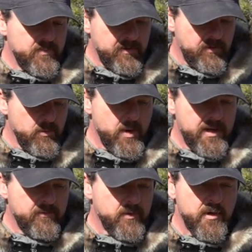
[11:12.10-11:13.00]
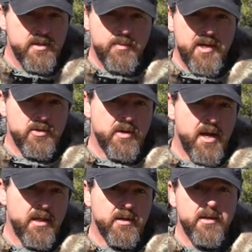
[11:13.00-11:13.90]
if you're waiting for a special
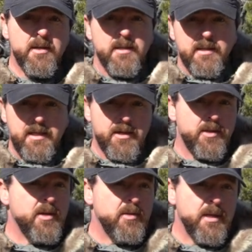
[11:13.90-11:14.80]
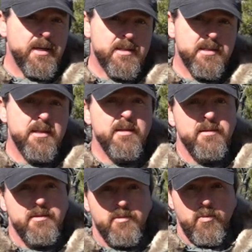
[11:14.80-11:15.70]
color, get on the list.
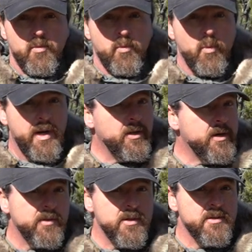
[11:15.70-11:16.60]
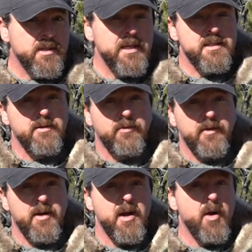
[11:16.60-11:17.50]
We look at those lists to
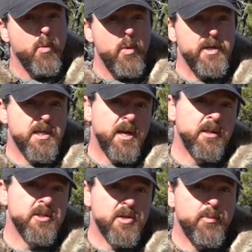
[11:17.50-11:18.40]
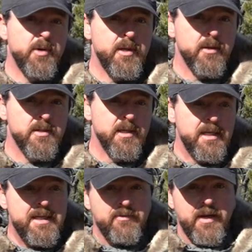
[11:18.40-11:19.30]
figure out which colors to produce.
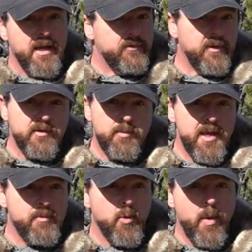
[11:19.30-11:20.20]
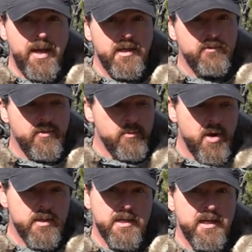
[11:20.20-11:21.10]
If I got 50 people waiting for
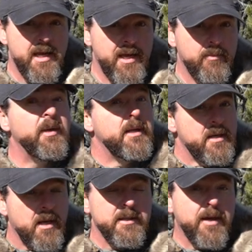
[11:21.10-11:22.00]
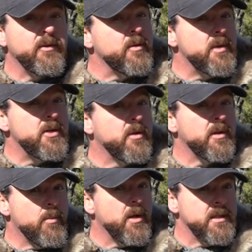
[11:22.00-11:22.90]
multicam, I'll definitely be doing
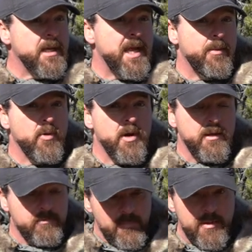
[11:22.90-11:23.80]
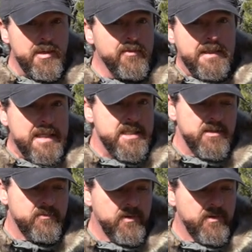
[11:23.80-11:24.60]
a multicam run, maybe even less than